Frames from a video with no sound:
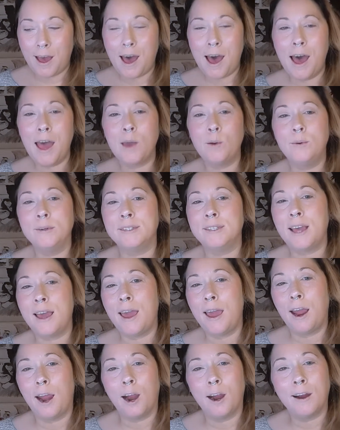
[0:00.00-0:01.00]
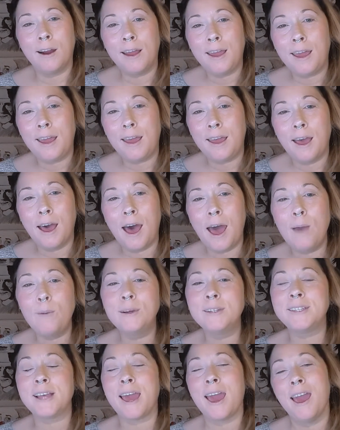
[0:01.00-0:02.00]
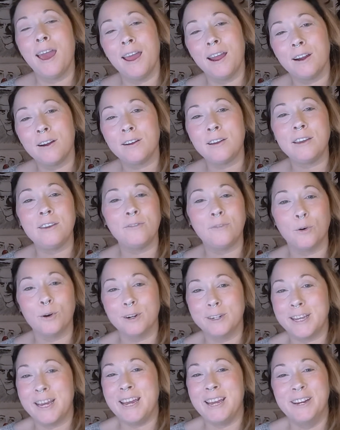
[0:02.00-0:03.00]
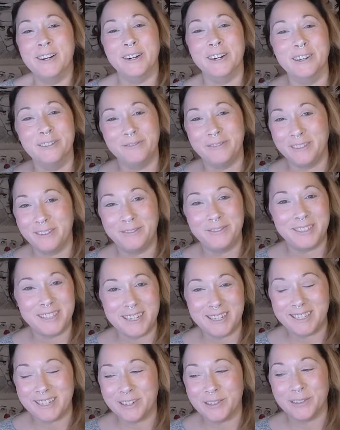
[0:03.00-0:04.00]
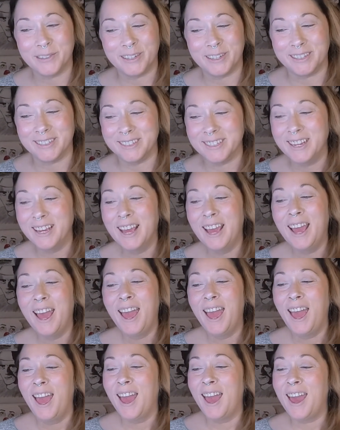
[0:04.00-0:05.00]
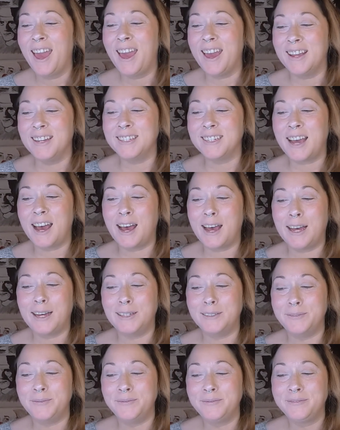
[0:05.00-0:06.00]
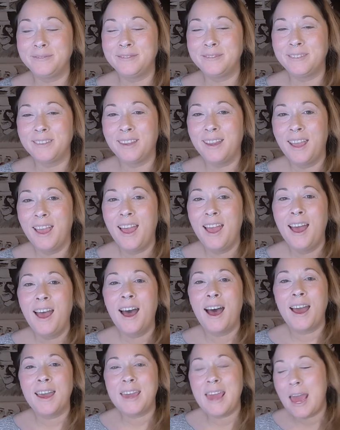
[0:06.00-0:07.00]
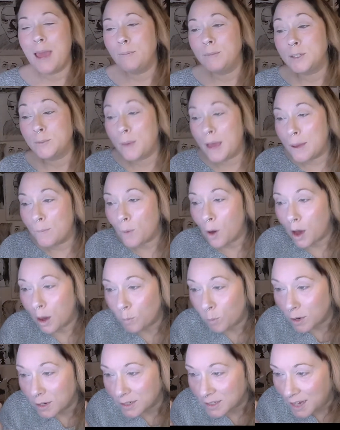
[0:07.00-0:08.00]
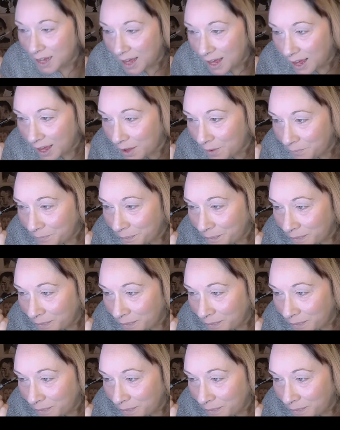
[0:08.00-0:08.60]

I was hairy. I was a hairy 14 or 15-year-old. And I came to my mom one day